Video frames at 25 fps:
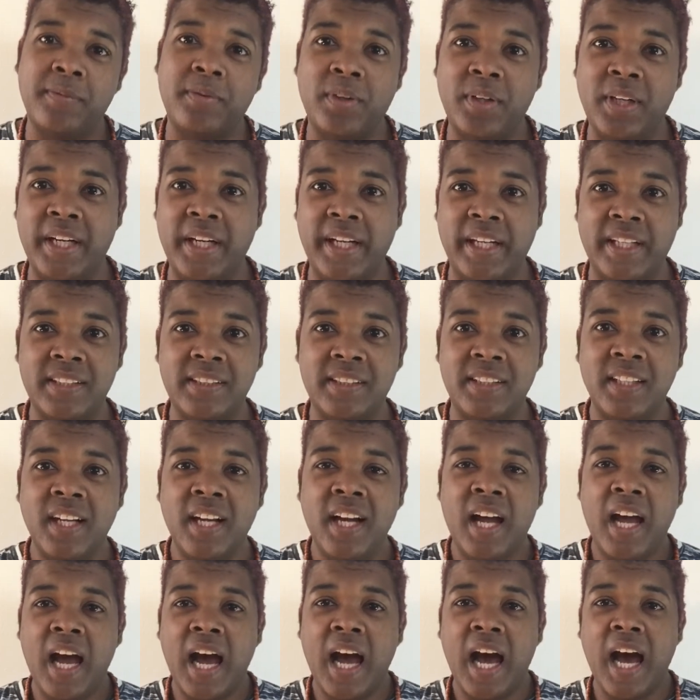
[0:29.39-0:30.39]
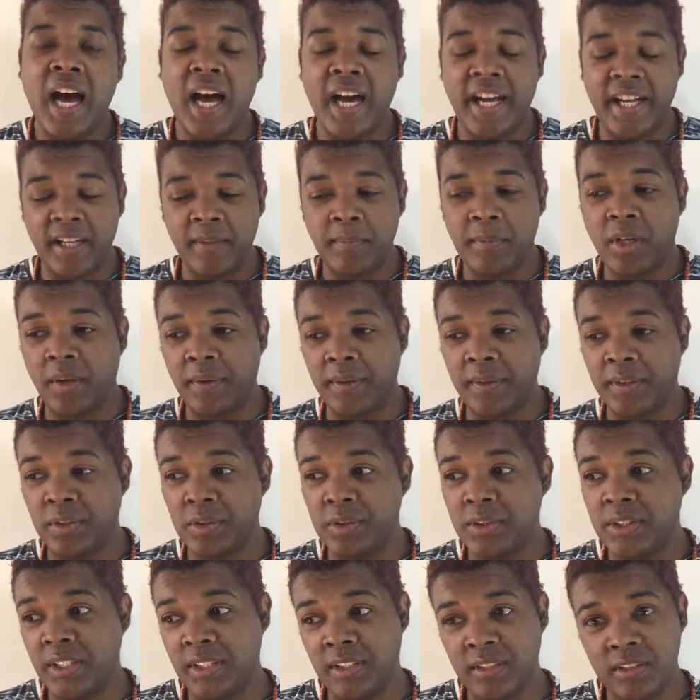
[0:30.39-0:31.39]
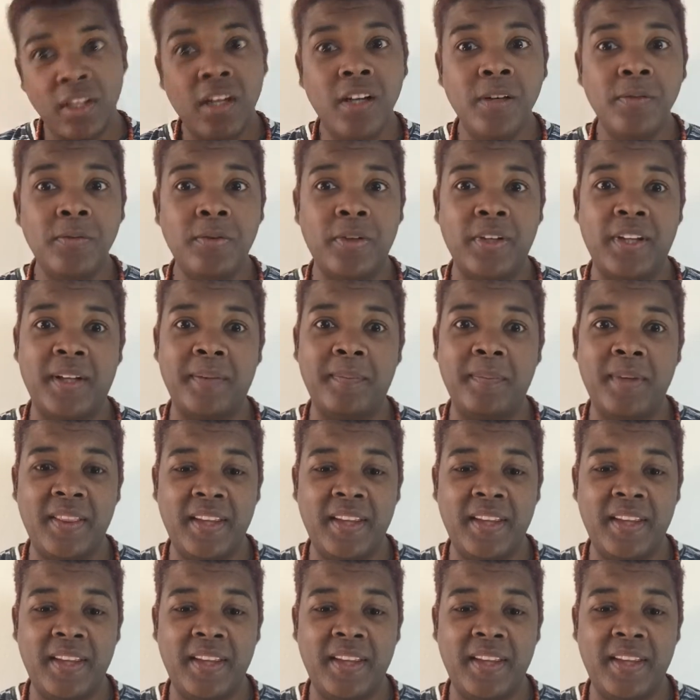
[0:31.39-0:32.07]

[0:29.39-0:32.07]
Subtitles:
for next, I am going to sing the song for them.